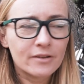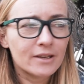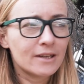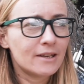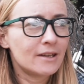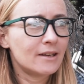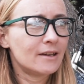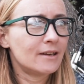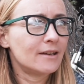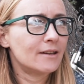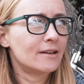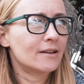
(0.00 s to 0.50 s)

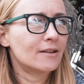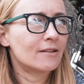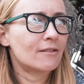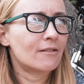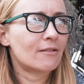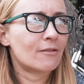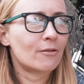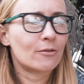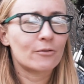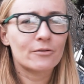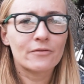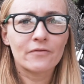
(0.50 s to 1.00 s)
gear
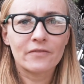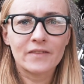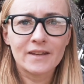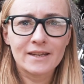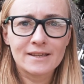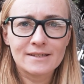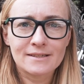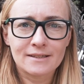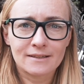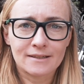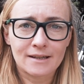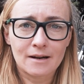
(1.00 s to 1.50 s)
or
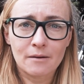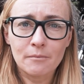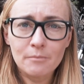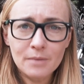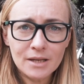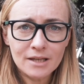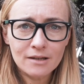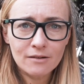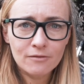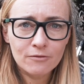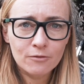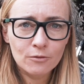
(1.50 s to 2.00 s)
things that are
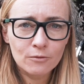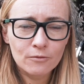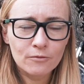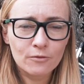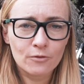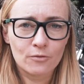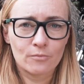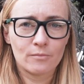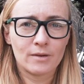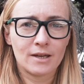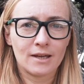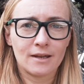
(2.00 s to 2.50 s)
meaningful
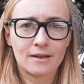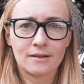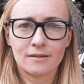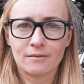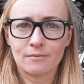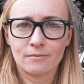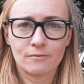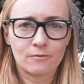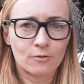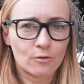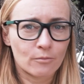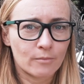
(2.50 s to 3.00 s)
for me
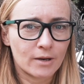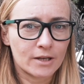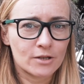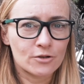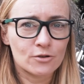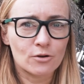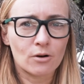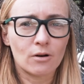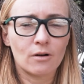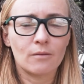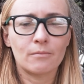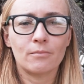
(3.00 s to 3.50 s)
and for my
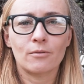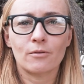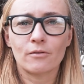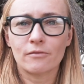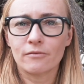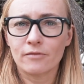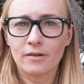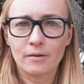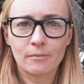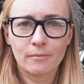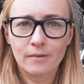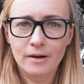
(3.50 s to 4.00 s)
job or
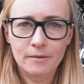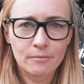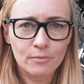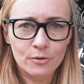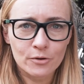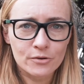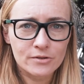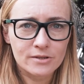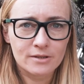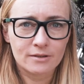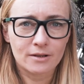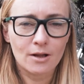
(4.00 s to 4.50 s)
for my
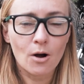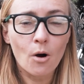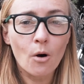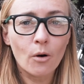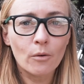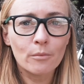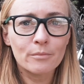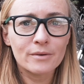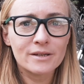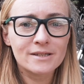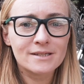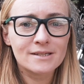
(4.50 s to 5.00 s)
personal
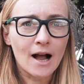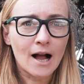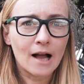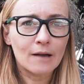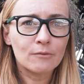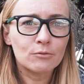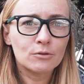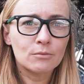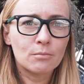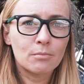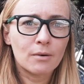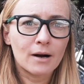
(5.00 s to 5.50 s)
hobbies, I
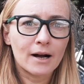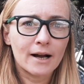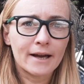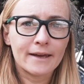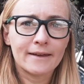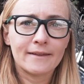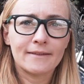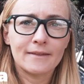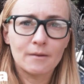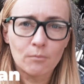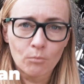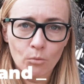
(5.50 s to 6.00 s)
would
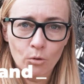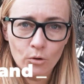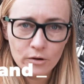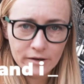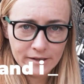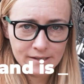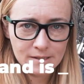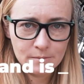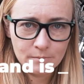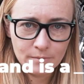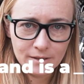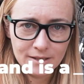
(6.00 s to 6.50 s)
buy the more
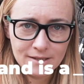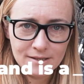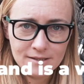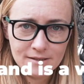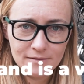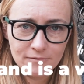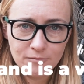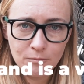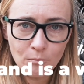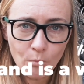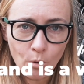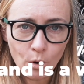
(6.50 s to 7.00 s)

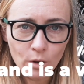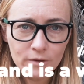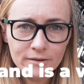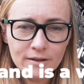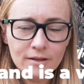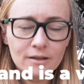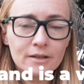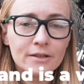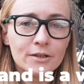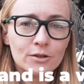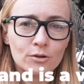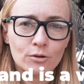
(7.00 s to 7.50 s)
expensive
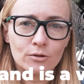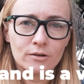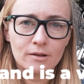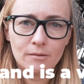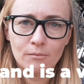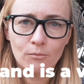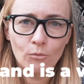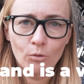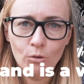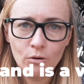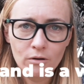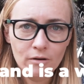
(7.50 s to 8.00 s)
model, the
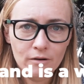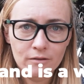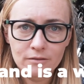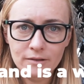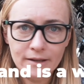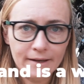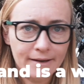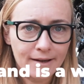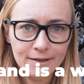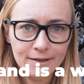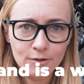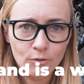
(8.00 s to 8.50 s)
more
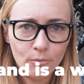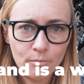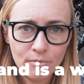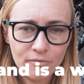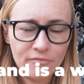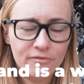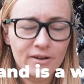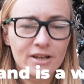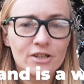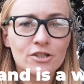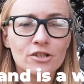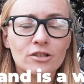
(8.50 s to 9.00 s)

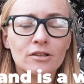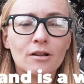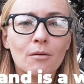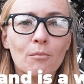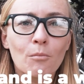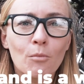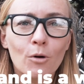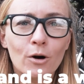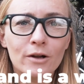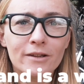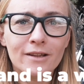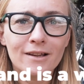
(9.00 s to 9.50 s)
professional
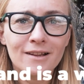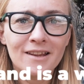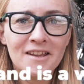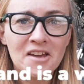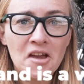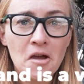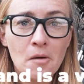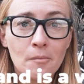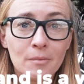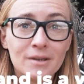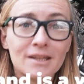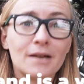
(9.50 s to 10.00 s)
model,
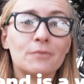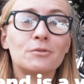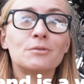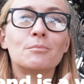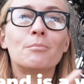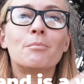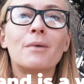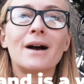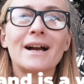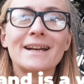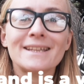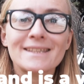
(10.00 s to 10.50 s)
but I
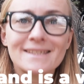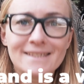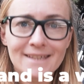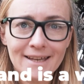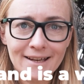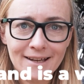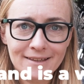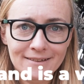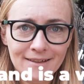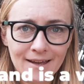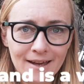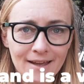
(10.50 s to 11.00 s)
would buy it
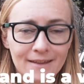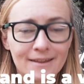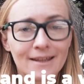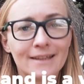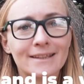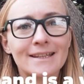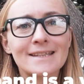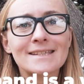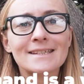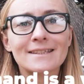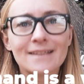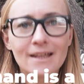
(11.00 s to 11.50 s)
secondhand.
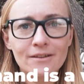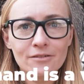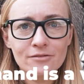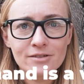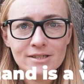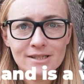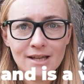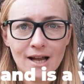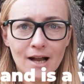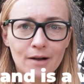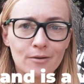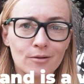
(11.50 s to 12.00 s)
And that's another
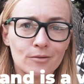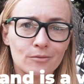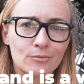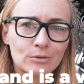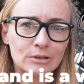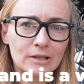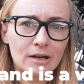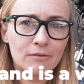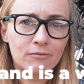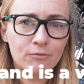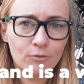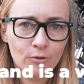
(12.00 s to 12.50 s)
reason how I
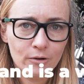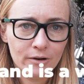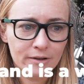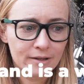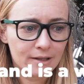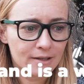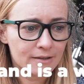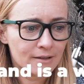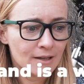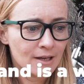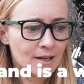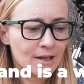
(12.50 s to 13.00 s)
would afford
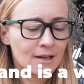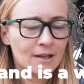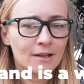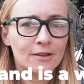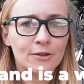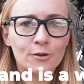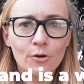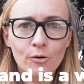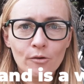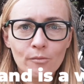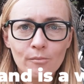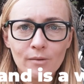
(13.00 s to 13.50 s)
it.
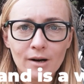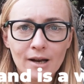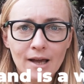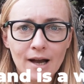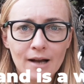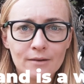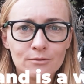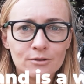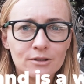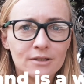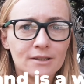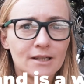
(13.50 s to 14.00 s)
Normally,
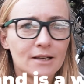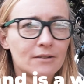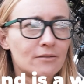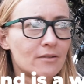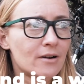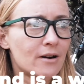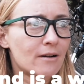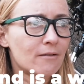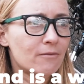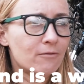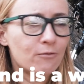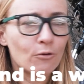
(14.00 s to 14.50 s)
I would
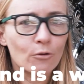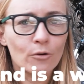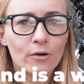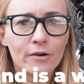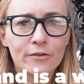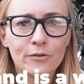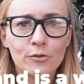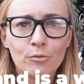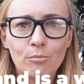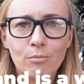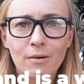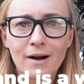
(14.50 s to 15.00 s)
never
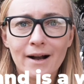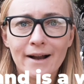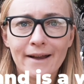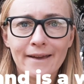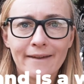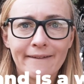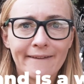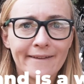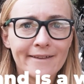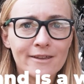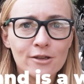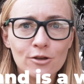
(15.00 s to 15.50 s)
afford to
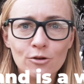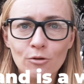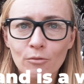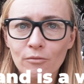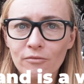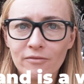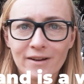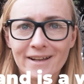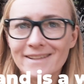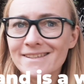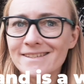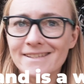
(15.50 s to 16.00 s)
buy a new
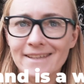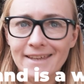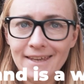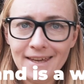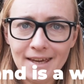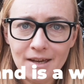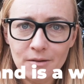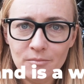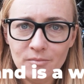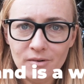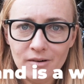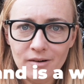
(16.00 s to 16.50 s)
fancy
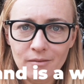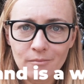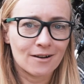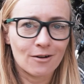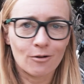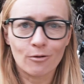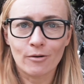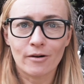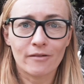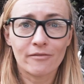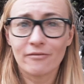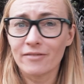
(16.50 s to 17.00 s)
camera
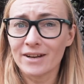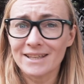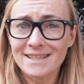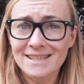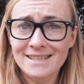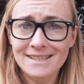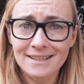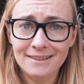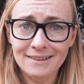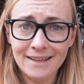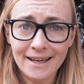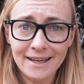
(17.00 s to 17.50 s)
or a
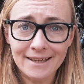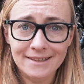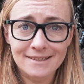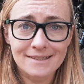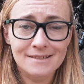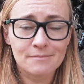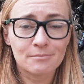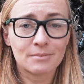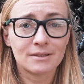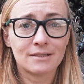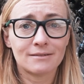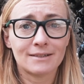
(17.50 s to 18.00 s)
fancy
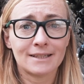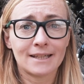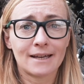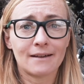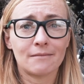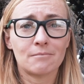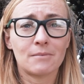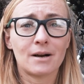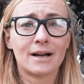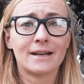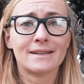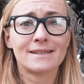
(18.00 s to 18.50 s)
lens, but when
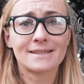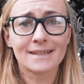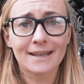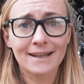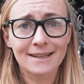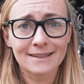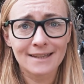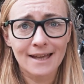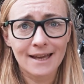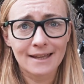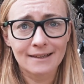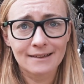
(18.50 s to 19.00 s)
I buy
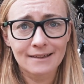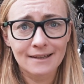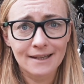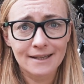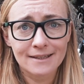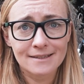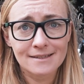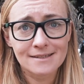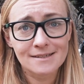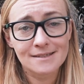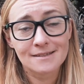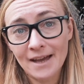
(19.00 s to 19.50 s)
secondhand
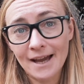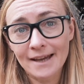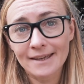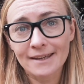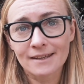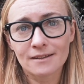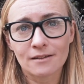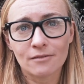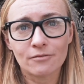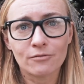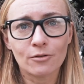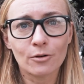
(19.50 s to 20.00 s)
lens, I
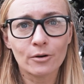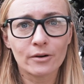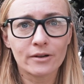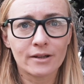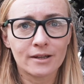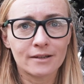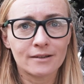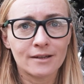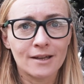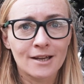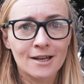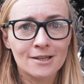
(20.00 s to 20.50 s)
can afford
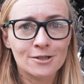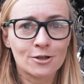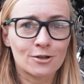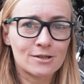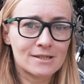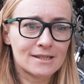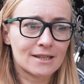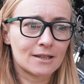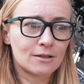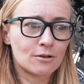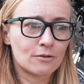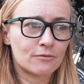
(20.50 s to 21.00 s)
it. So
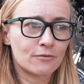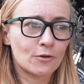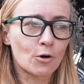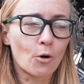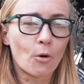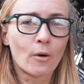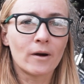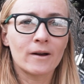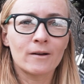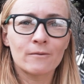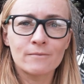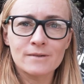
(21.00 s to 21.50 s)
instead of
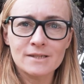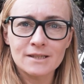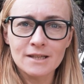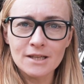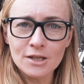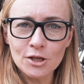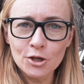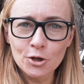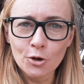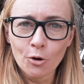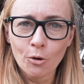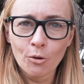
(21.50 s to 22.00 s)
going with the
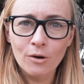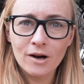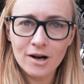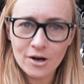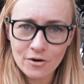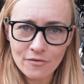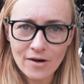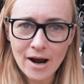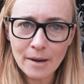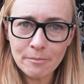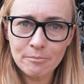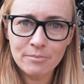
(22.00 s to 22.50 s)
new
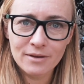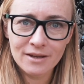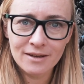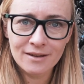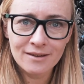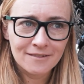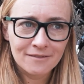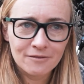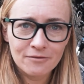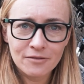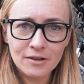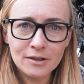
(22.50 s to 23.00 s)

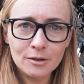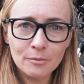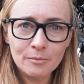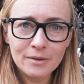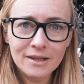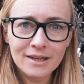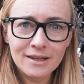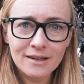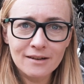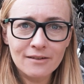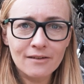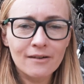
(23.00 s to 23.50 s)
crappy film
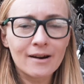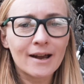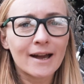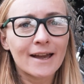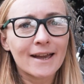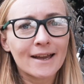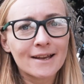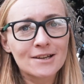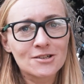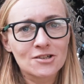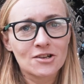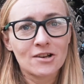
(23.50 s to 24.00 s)
gear,
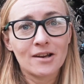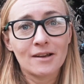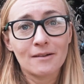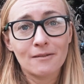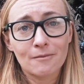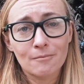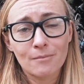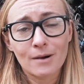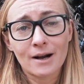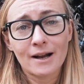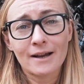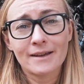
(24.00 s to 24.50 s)
I actually
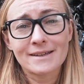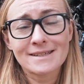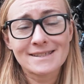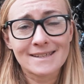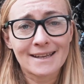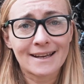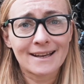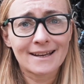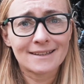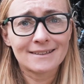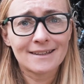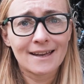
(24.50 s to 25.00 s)
buy
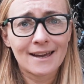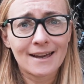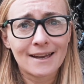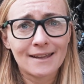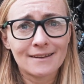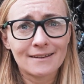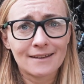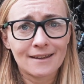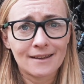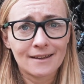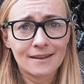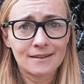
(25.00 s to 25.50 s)

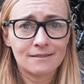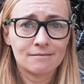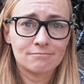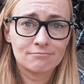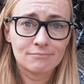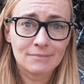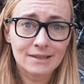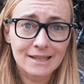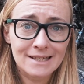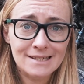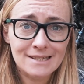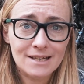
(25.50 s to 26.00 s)
secondhand and
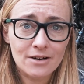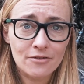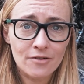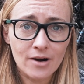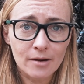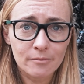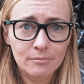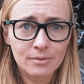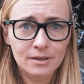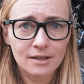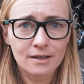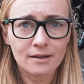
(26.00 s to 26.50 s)
less
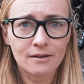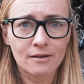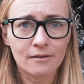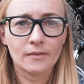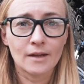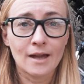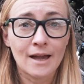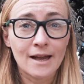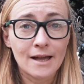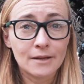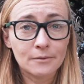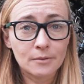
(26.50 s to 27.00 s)
crappy gear.
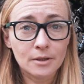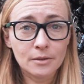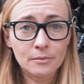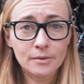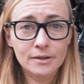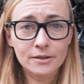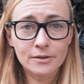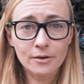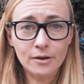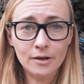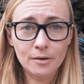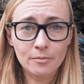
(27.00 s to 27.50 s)
And when
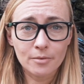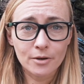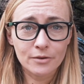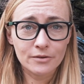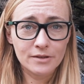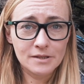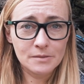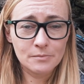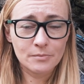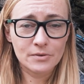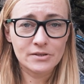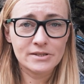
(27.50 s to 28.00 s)
we talk about
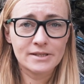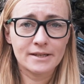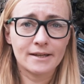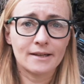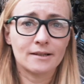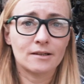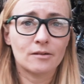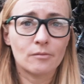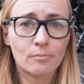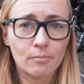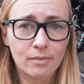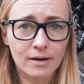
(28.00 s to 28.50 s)
this
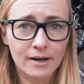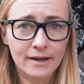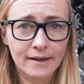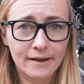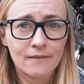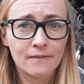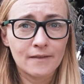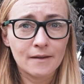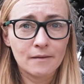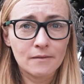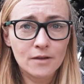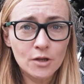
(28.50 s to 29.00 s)
particular bike,
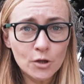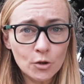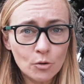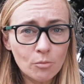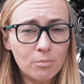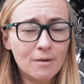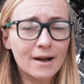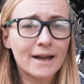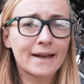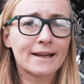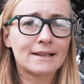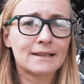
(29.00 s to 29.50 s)
the new
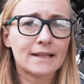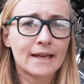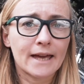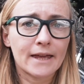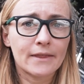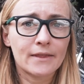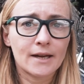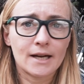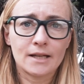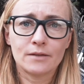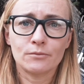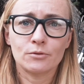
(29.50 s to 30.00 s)
bike
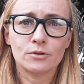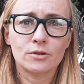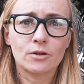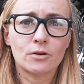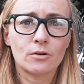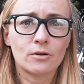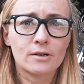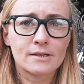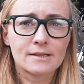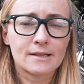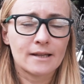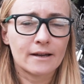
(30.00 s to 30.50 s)
like that would
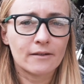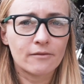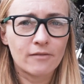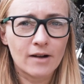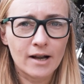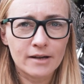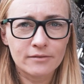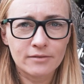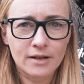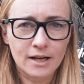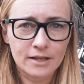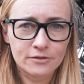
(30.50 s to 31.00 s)
cost like
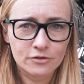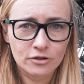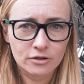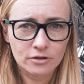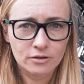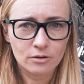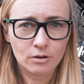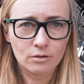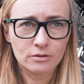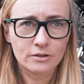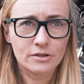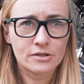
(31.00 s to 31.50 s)

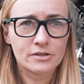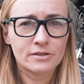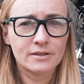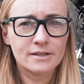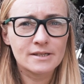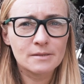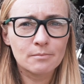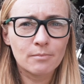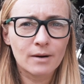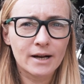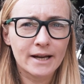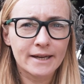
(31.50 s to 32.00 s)
$500.
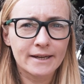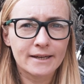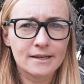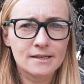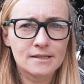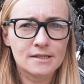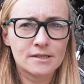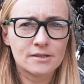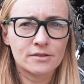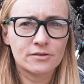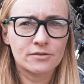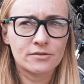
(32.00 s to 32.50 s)
This bike
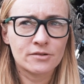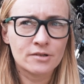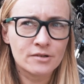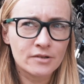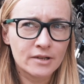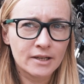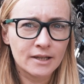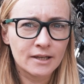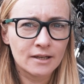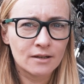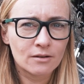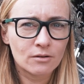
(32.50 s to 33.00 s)
is
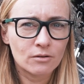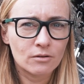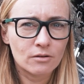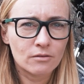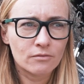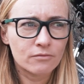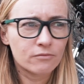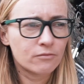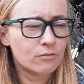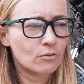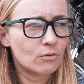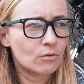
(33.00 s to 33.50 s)
3 or
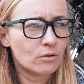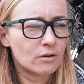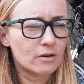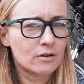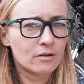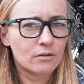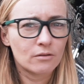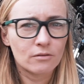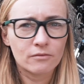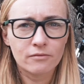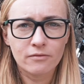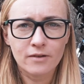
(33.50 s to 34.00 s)

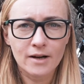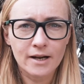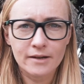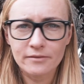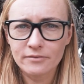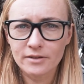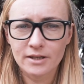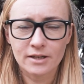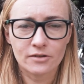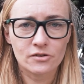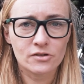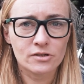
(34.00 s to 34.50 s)
4 or
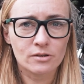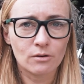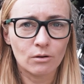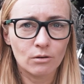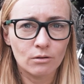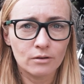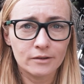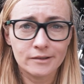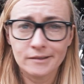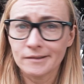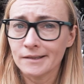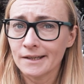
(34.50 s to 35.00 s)
5 years
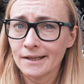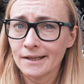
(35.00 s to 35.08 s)
old.